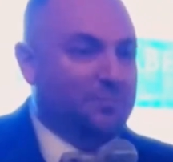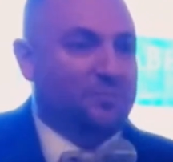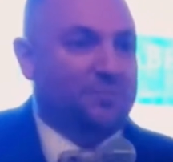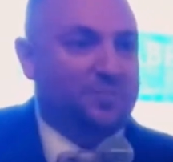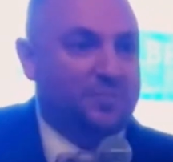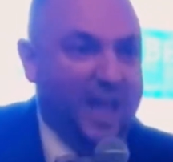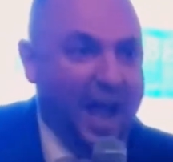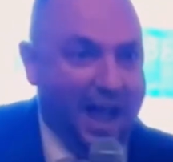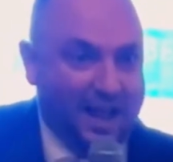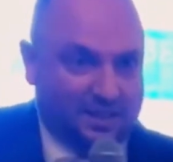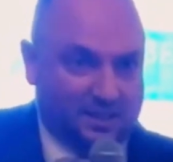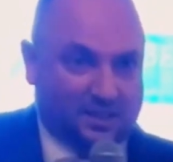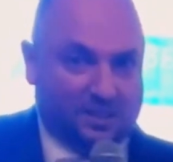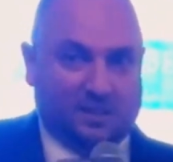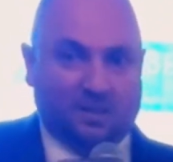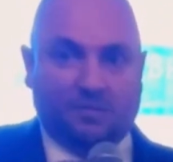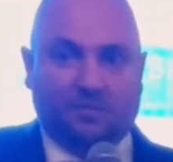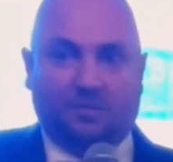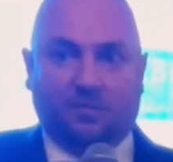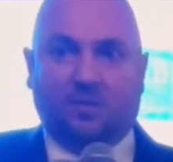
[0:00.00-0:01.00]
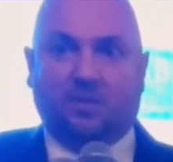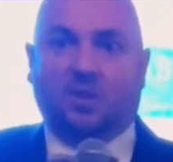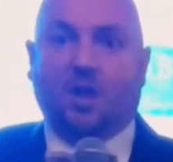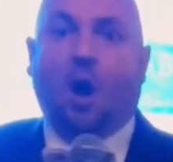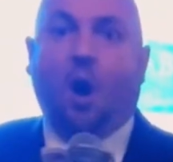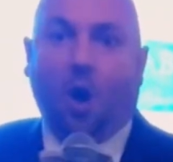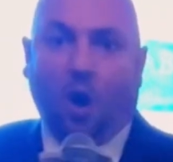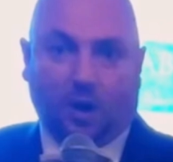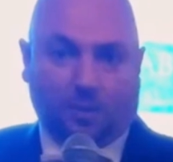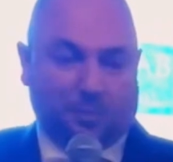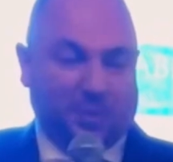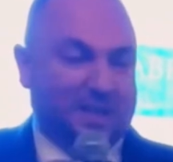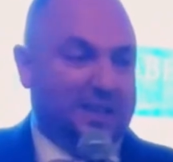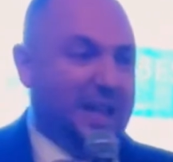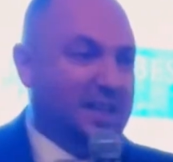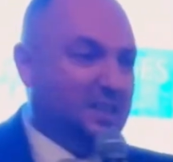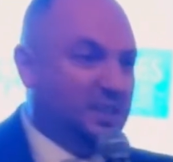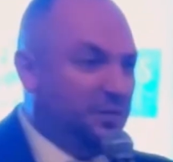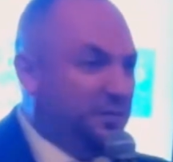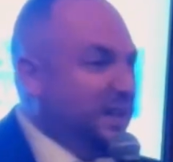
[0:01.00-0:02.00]
That's the heartbeat,
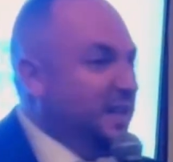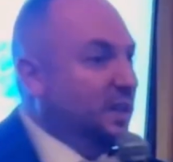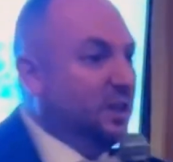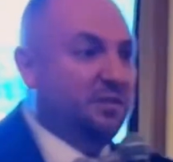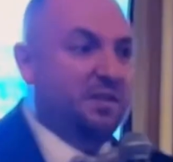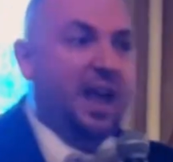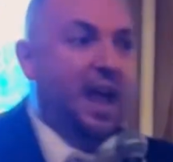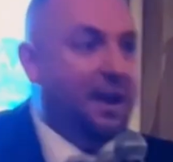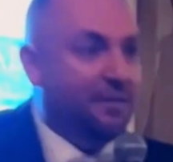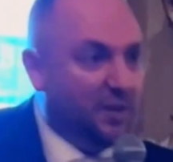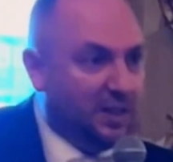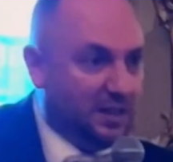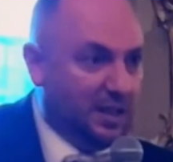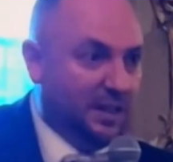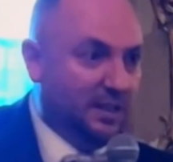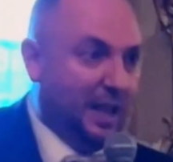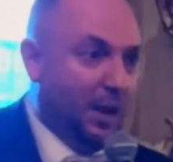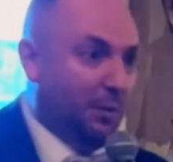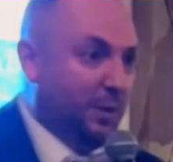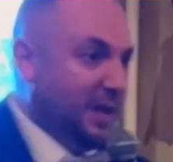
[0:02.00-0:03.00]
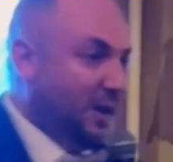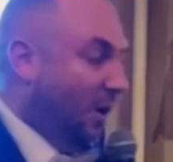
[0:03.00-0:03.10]
that's the feel, everything that we